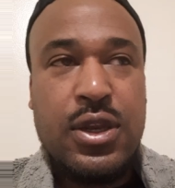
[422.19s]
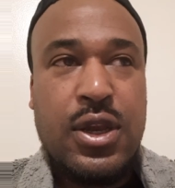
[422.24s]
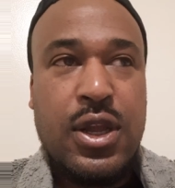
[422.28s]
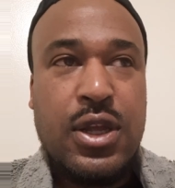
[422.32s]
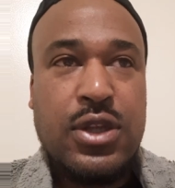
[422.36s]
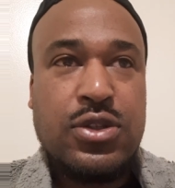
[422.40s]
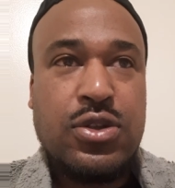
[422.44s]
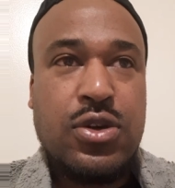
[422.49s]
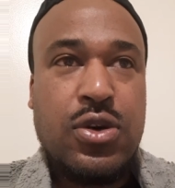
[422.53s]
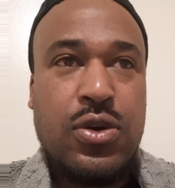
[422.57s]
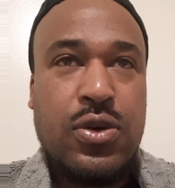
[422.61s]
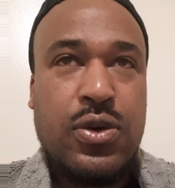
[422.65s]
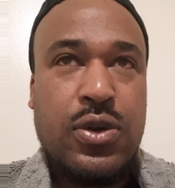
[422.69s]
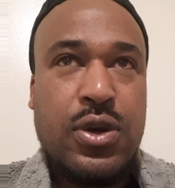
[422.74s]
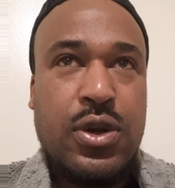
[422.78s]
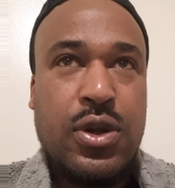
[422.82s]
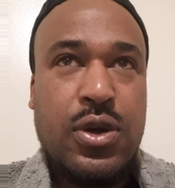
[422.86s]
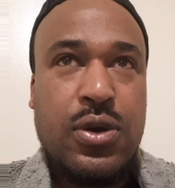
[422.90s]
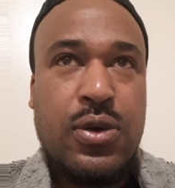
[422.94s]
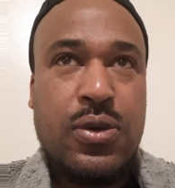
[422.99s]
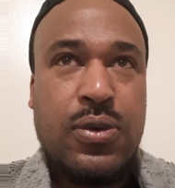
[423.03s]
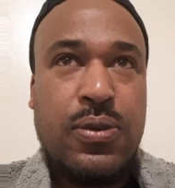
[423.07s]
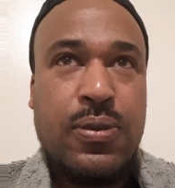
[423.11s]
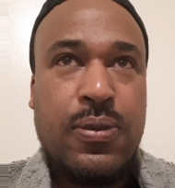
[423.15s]
that's going
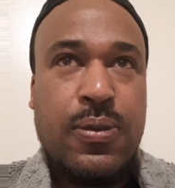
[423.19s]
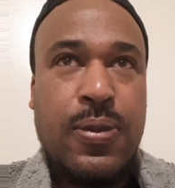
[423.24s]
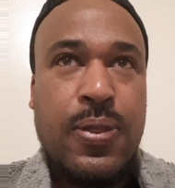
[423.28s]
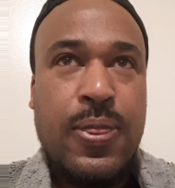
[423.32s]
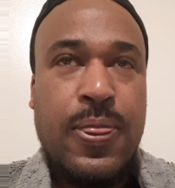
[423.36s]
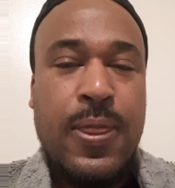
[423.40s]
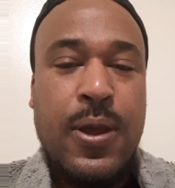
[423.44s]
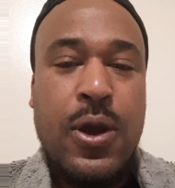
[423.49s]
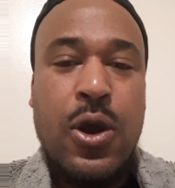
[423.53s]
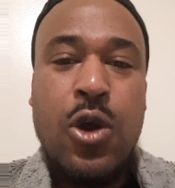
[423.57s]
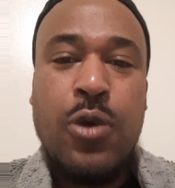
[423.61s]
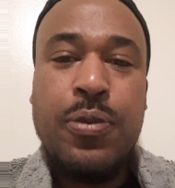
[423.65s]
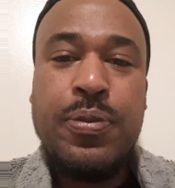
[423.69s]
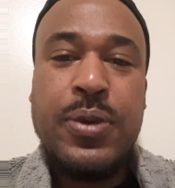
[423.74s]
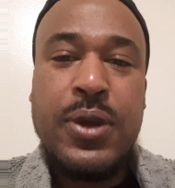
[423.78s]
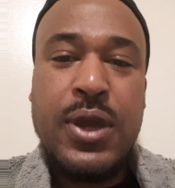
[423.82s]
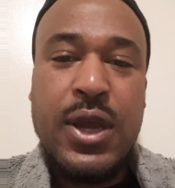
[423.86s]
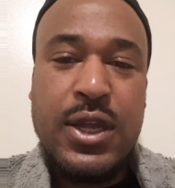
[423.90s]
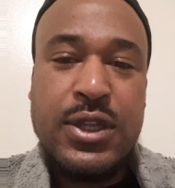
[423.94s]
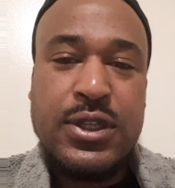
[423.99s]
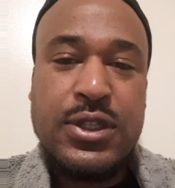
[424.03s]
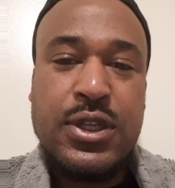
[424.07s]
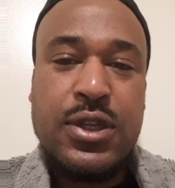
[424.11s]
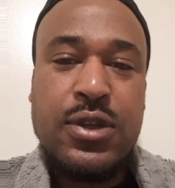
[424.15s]
on. I hope you
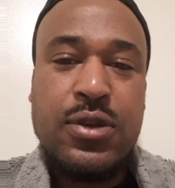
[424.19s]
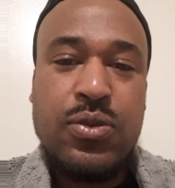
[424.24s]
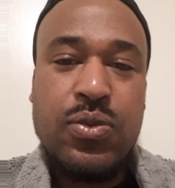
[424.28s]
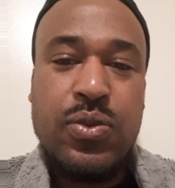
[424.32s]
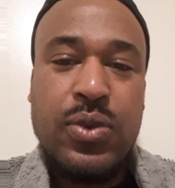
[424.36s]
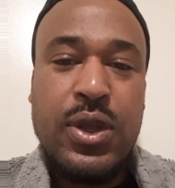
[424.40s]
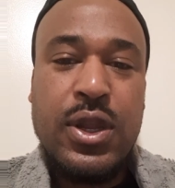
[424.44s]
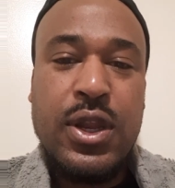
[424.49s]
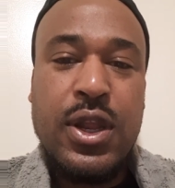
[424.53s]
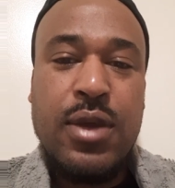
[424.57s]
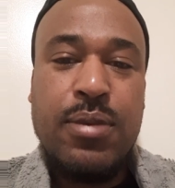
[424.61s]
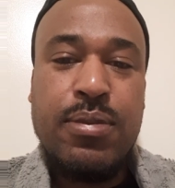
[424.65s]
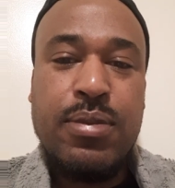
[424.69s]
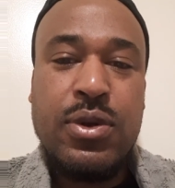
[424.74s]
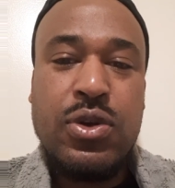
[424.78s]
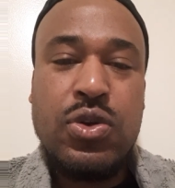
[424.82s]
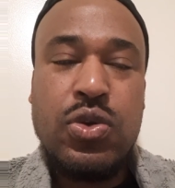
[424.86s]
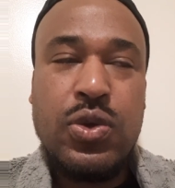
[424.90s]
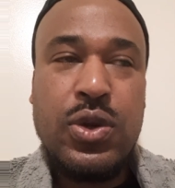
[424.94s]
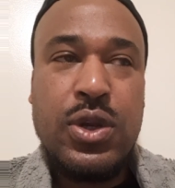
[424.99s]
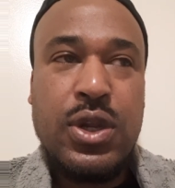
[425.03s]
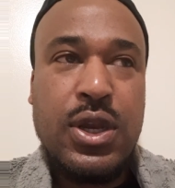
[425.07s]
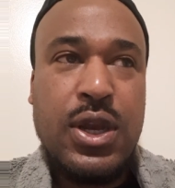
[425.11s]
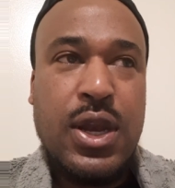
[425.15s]
guys read in
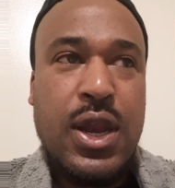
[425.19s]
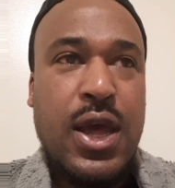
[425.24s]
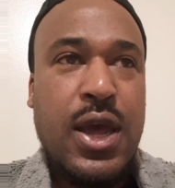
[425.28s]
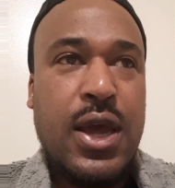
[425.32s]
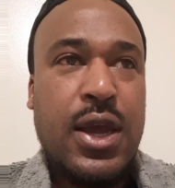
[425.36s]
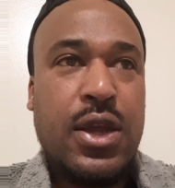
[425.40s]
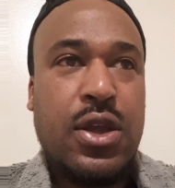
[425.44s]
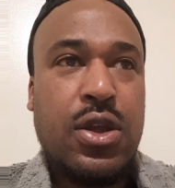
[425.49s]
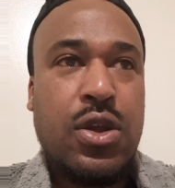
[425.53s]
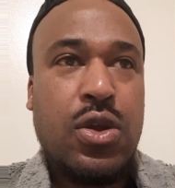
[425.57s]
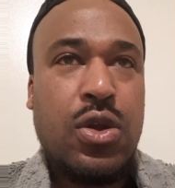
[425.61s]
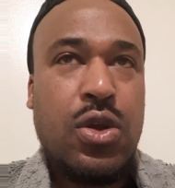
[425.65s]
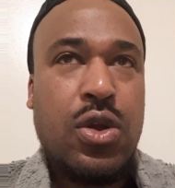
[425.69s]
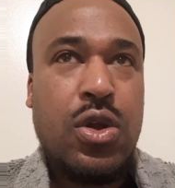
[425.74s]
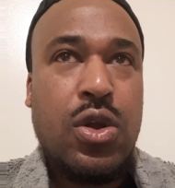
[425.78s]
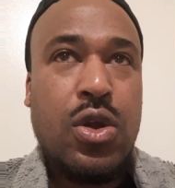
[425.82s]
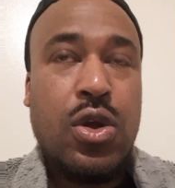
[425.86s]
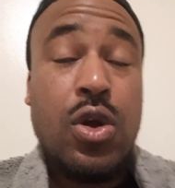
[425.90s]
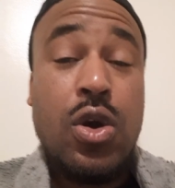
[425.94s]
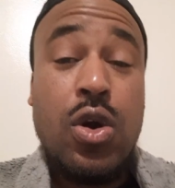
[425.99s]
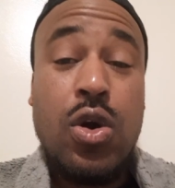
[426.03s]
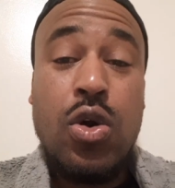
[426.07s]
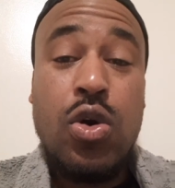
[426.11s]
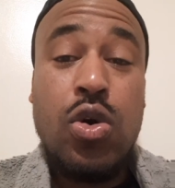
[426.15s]
between the line
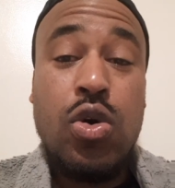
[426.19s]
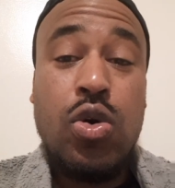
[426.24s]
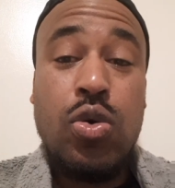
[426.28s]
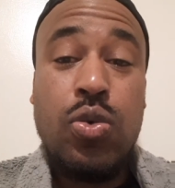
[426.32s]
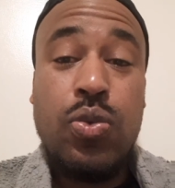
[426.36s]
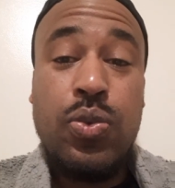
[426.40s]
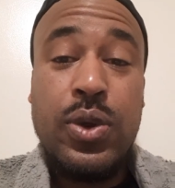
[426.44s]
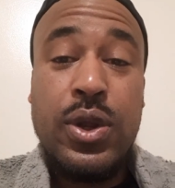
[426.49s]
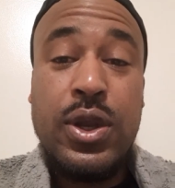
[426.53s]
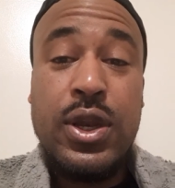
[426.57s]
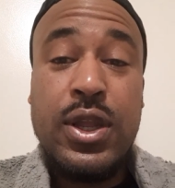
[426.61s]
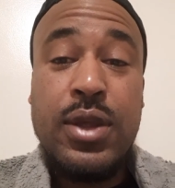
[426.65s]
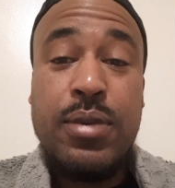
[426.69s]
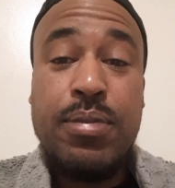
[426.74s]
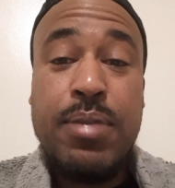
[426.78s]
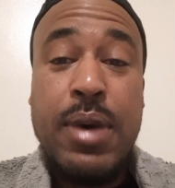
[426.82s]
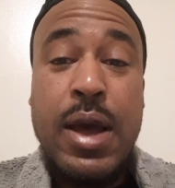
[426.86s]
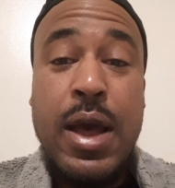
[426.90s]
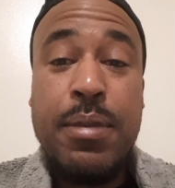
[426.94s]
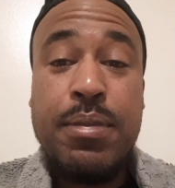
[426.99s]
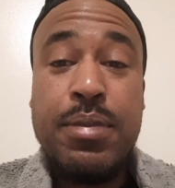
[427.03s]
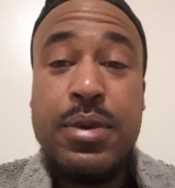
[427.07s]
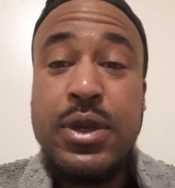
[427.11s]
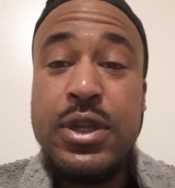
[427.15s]
on who really
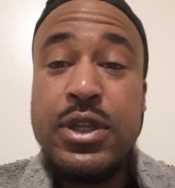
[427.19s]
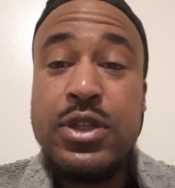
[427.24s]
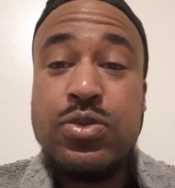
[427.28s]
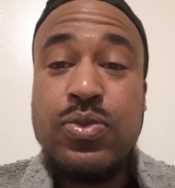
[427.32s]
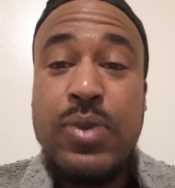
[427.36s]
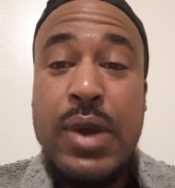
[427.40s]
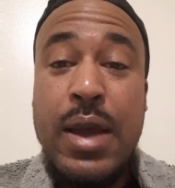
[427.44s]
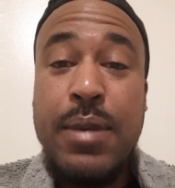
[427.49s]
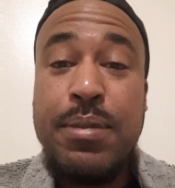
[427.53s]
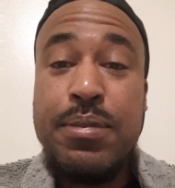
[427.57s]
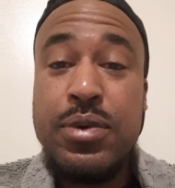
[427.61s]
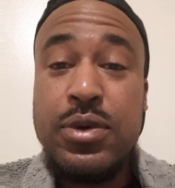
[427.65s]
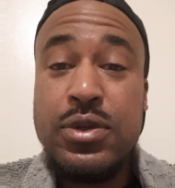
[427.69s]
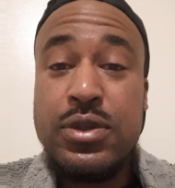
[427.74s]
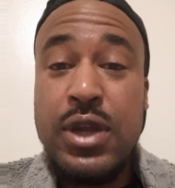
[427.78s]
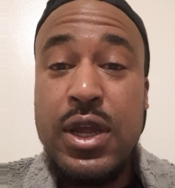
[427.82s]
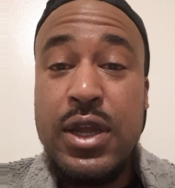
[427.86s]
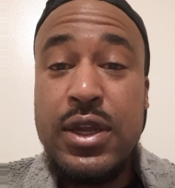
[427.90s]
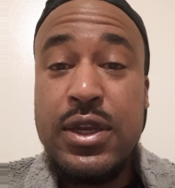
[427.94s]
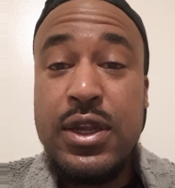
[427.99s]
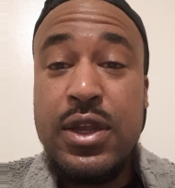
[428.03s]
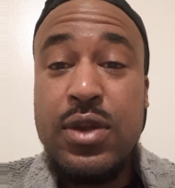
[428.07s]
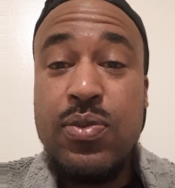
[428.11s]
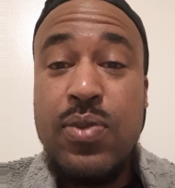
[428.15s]
popping these rappers.
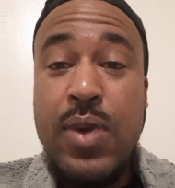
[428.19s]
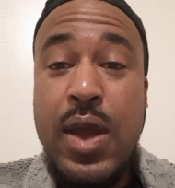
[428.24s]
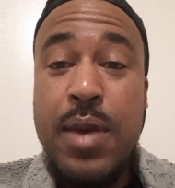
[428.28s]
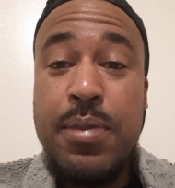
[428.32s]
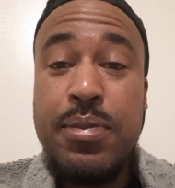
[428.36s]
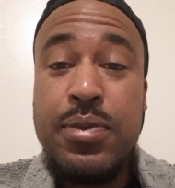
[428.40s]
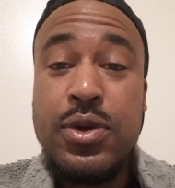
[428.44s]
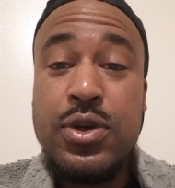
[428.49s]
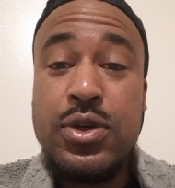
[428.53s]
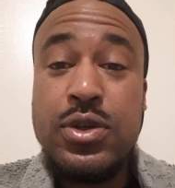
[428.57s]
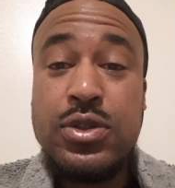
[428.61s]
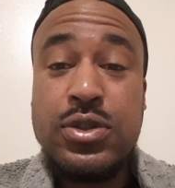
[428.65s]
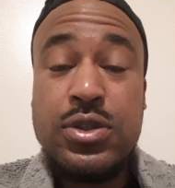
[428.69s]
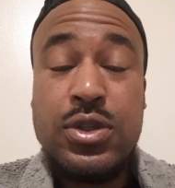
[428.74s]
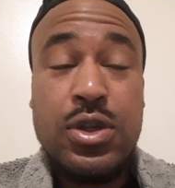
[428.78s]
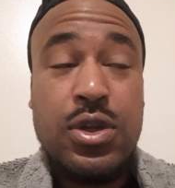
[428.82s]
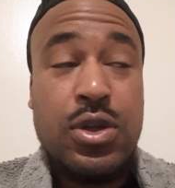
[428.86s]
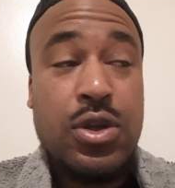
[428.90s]
Like these rappers